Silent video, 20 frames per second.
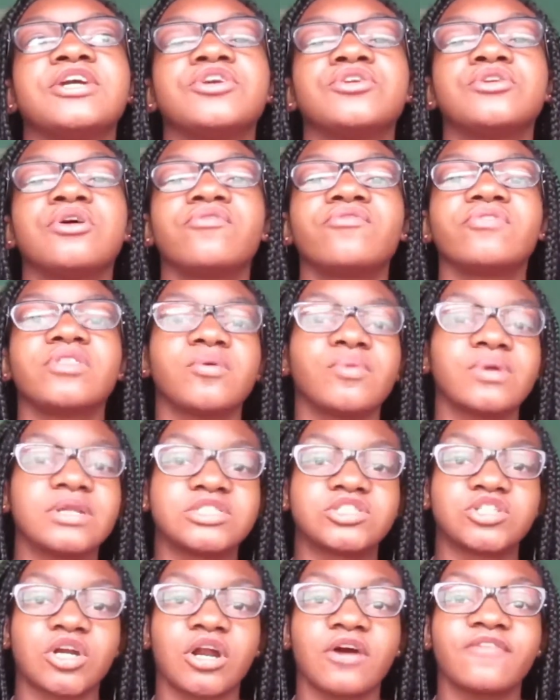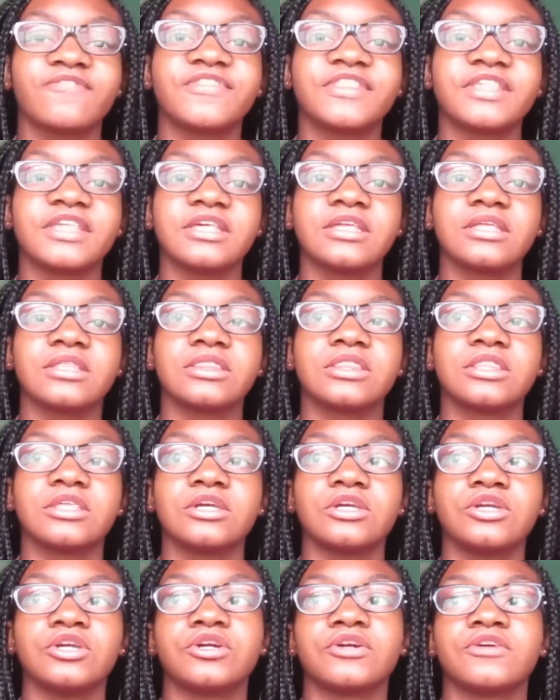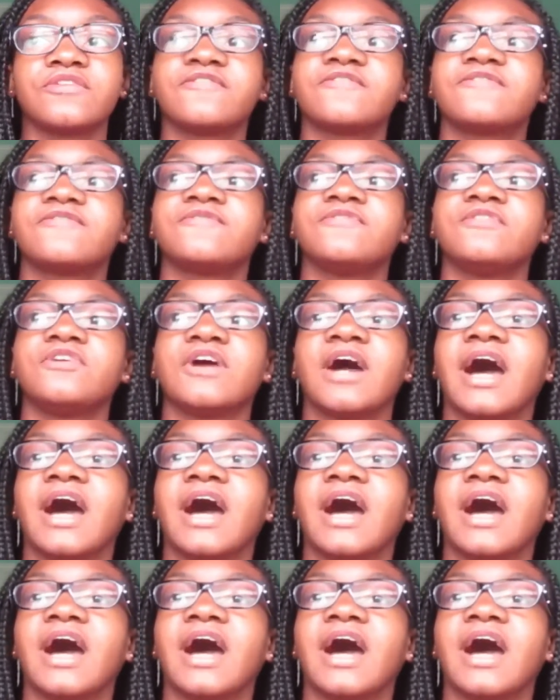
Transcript: You don't really want to start off your